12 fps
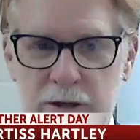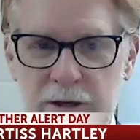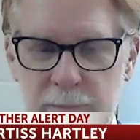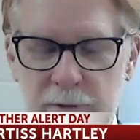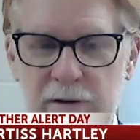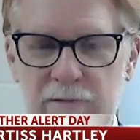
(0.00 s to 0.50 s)

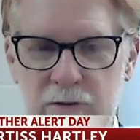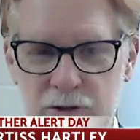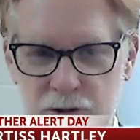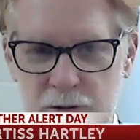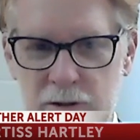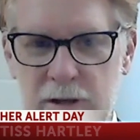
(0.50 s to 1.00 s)
it can be for
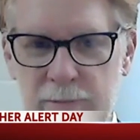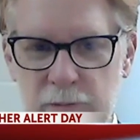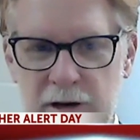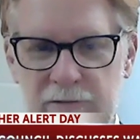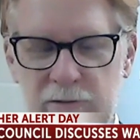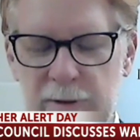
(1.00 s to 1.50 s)
the short
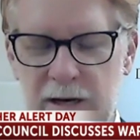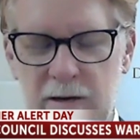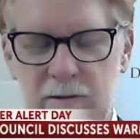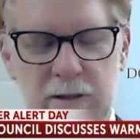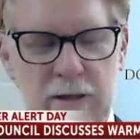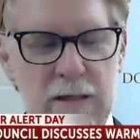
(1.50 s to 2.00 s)
time that we have to
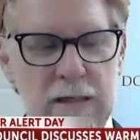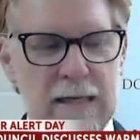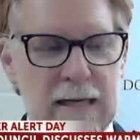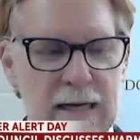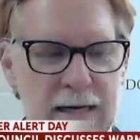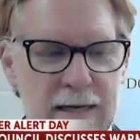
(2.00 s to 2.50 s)
be out there.
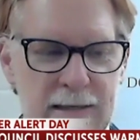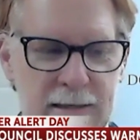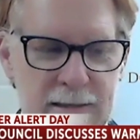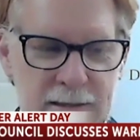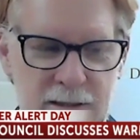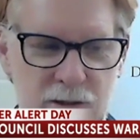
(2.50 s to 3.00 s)

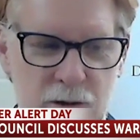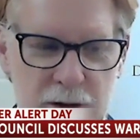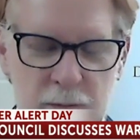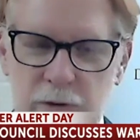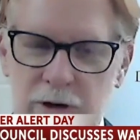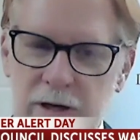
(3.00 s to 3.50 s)
Uh,
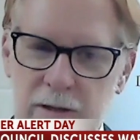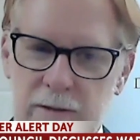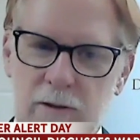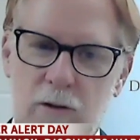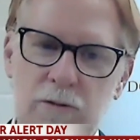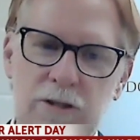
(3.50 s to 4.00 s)
so then we
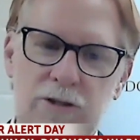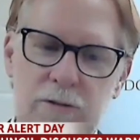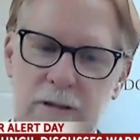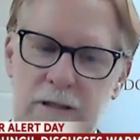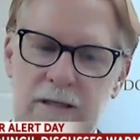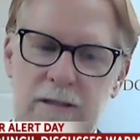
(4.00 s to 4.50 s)
can only
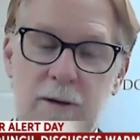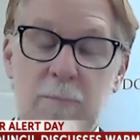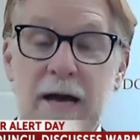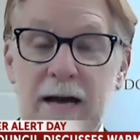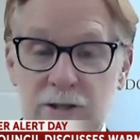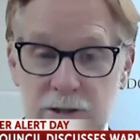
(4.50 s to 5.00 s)

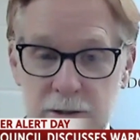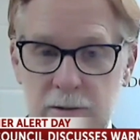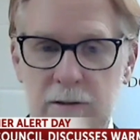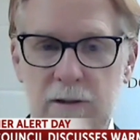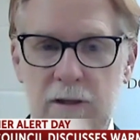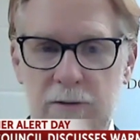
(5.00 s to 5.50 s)

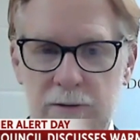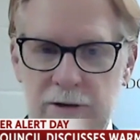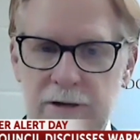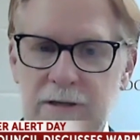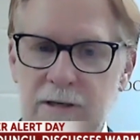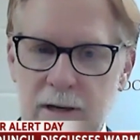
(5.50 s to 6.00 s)
imagine uh,
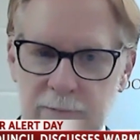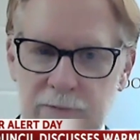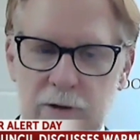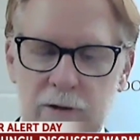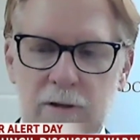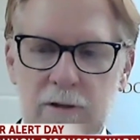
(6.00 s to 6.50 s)
the
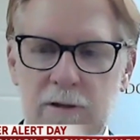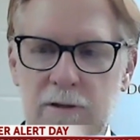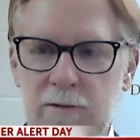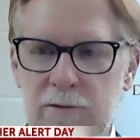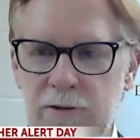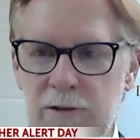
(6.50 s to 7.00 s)
discomfort,
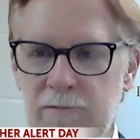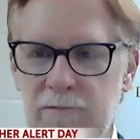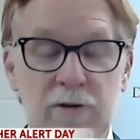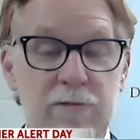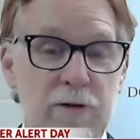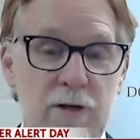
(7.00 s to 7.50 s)
the,
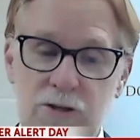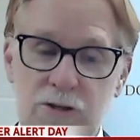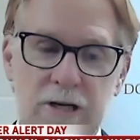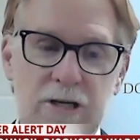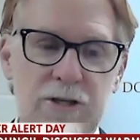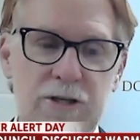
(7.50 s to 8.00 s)
the the
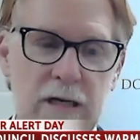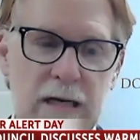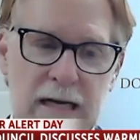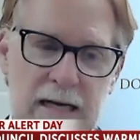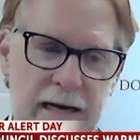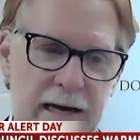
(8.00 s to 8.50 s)

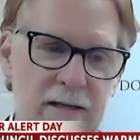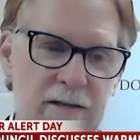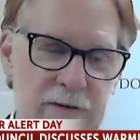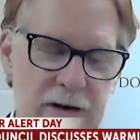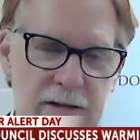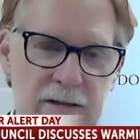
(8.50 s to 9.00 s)
frustration, and
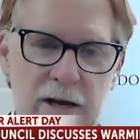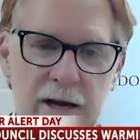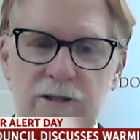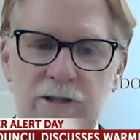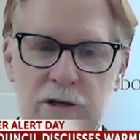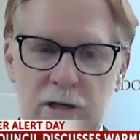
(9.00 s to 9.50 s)
in fact the
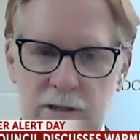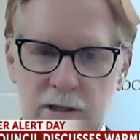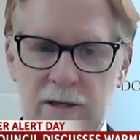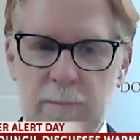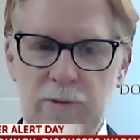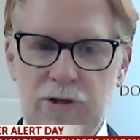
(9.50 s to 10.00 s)
danger as
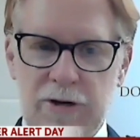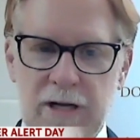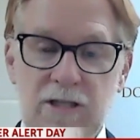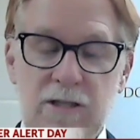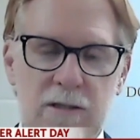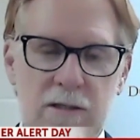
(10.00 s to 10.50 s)
the temperature
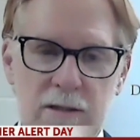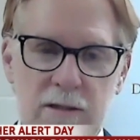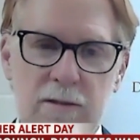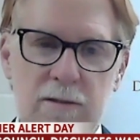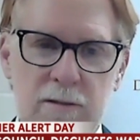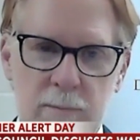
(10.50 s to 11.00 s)
gets
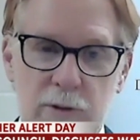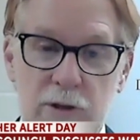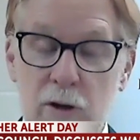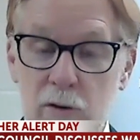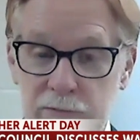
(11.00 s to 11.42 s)
uh, below